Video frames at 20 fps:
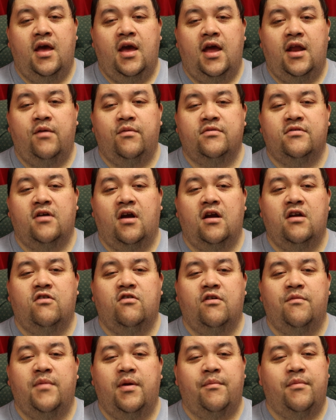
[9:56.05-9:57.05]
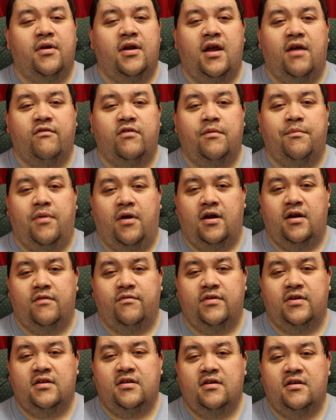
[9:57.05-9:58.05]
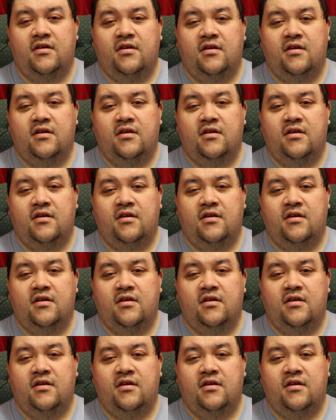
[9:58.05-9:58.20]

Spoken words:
and it was hard to remember every part of it.